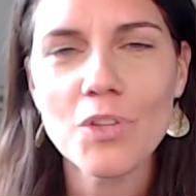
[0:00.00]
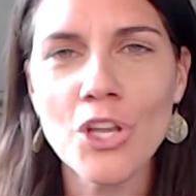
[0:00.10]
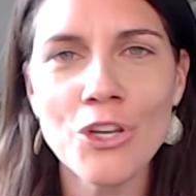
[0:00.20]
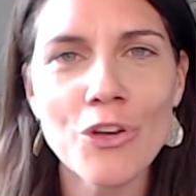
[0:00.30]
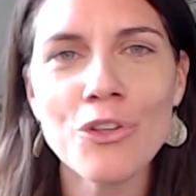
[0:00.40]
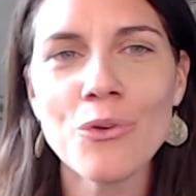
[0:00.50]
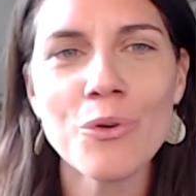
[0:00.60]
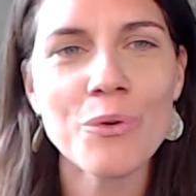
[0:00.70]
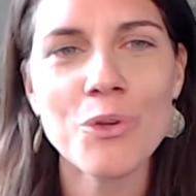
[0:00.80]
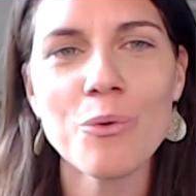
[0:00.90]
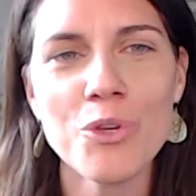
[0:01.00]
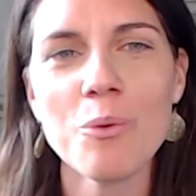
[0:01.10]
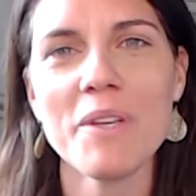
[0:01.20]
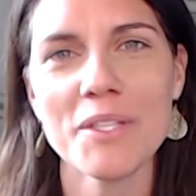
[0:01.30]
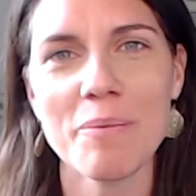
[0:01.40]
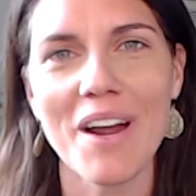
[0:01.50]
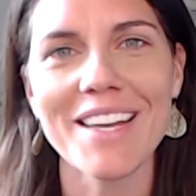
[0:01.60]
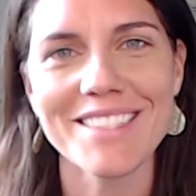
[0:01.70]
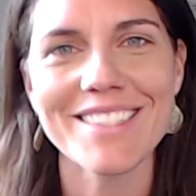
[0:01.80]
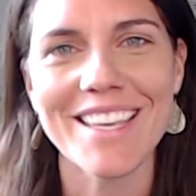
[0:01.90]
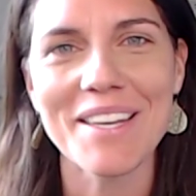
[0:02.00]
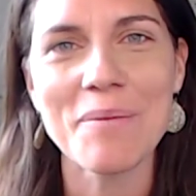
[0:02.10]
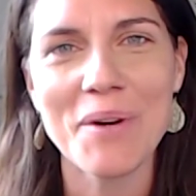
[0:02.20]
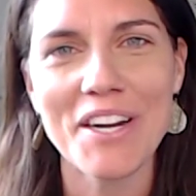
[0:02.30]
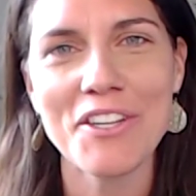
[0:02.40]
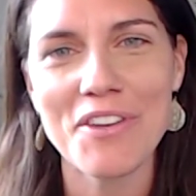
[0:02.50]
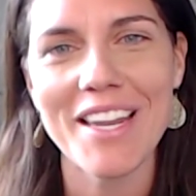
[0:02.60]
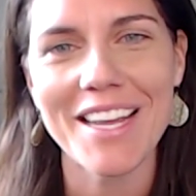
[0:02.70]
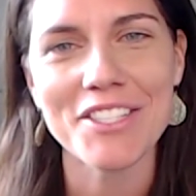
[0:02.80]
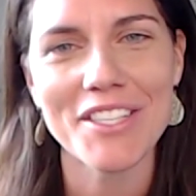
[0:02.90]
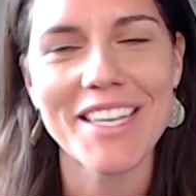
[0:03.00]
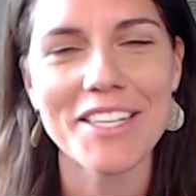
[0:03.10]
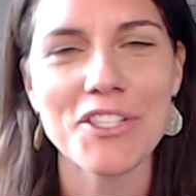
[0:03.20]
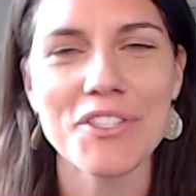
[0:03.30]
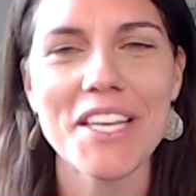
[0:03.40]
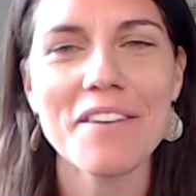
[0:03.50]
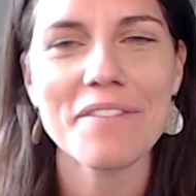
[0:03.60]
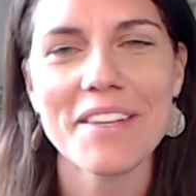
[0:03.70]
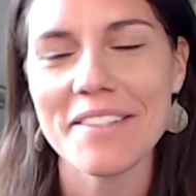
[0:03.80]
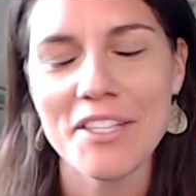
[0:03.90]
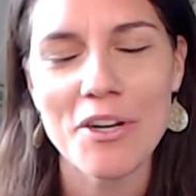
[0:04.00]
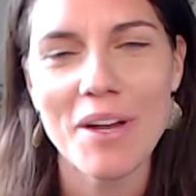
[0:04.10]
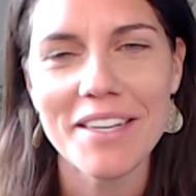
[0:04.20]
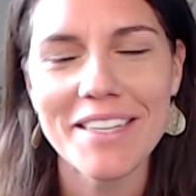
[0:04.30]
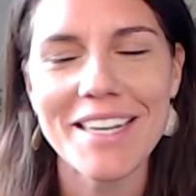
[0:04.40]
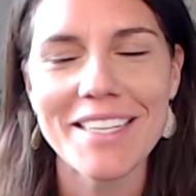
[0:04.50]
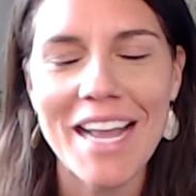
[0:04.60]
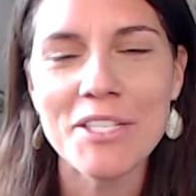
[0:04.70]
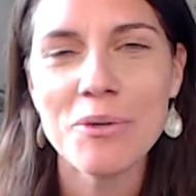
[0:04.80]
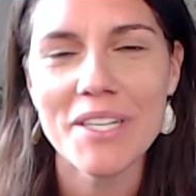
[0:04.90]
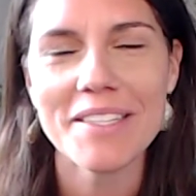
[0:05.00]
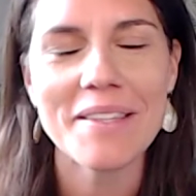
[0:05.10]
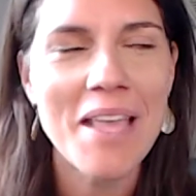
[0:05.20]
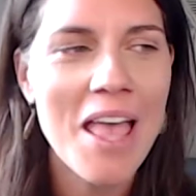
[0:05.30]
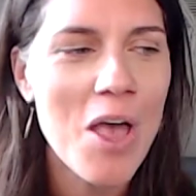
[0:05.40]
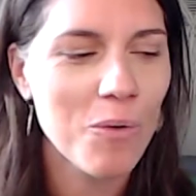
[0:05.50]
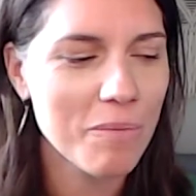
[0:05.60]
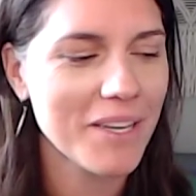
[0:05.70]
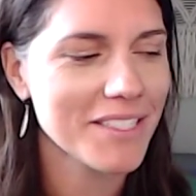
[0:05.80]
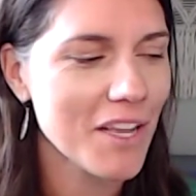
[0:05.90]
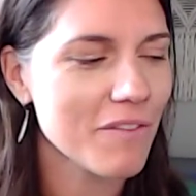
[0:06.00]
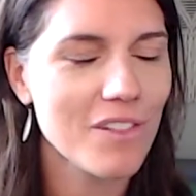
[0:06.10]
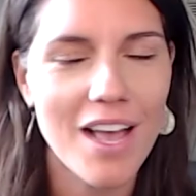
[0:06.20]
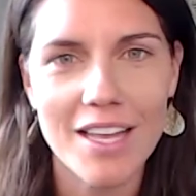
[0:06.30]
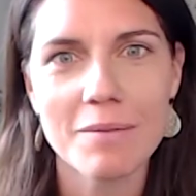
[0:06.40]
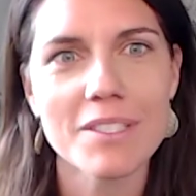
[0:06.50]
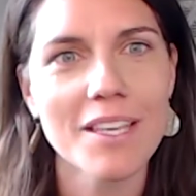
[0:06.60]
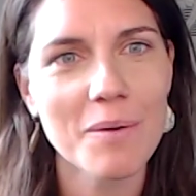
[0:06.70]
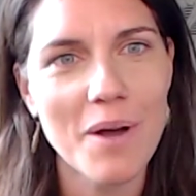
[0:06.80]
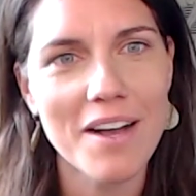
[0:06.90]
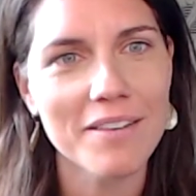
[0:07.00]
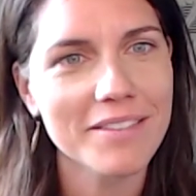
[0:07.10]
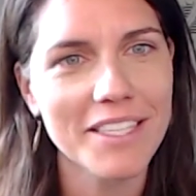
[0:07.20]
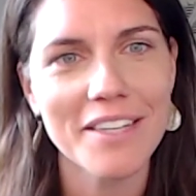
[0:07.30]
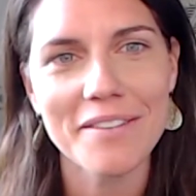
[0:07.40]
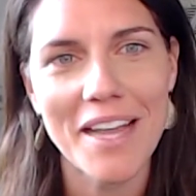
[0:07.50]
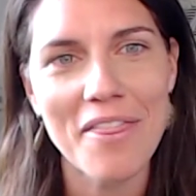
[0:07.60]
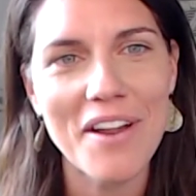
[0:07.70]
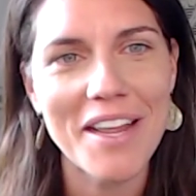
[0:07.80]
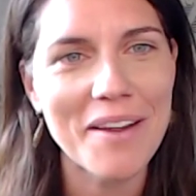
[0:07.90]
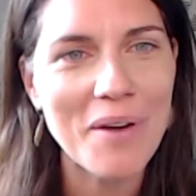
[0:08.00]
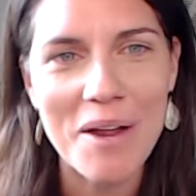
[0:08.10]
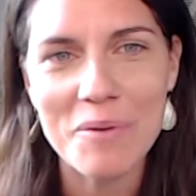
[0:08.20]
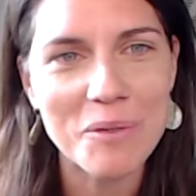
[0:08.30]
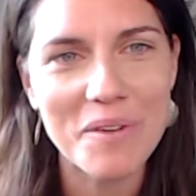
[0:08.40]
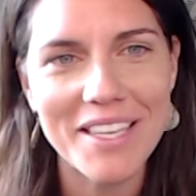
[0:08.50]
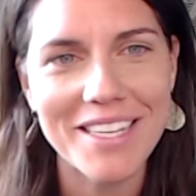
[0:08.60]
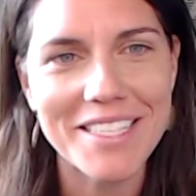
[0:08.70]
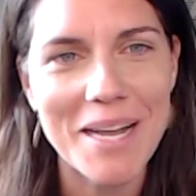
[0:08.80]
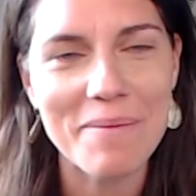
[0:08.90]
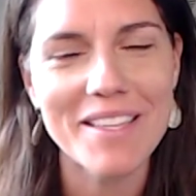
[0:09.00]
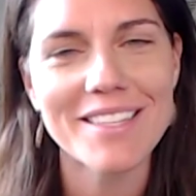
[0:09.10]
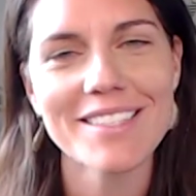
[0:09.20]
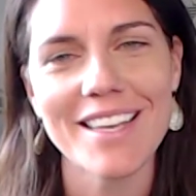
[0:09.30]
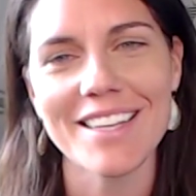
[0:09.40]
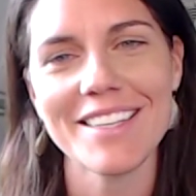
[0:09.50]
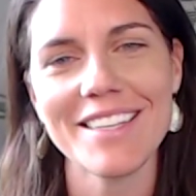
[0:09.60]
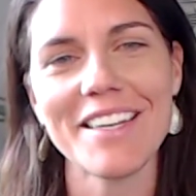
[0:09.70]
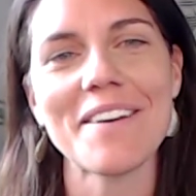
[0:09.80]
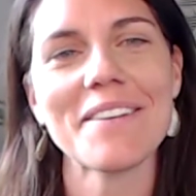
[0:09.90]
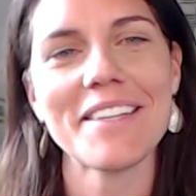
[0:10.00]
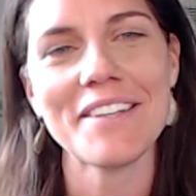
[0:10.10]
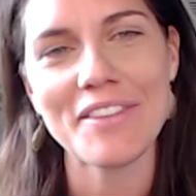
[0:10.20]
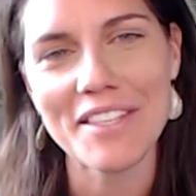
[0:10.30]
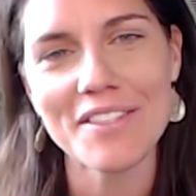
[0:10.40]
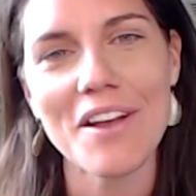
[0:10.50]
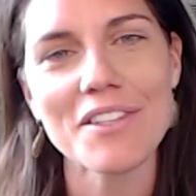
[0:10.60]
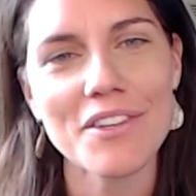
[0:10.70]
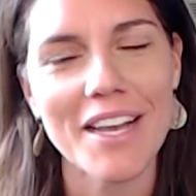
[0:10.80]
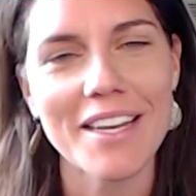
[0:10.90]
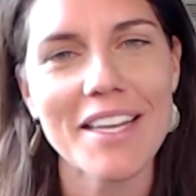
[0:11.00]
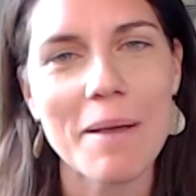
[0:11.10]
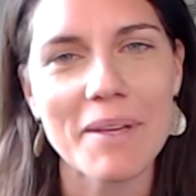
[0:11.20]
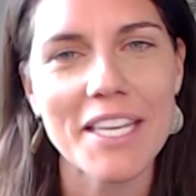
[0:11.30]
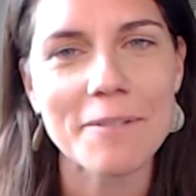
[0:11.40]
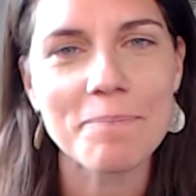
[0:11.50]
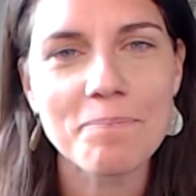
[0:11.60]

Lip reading: You'll be surprised, like where you can actually catch yourself. I do it with myself a lot. I'm just like, wow, I thought I was really on top of this, and here these thoughts are kind of coming in.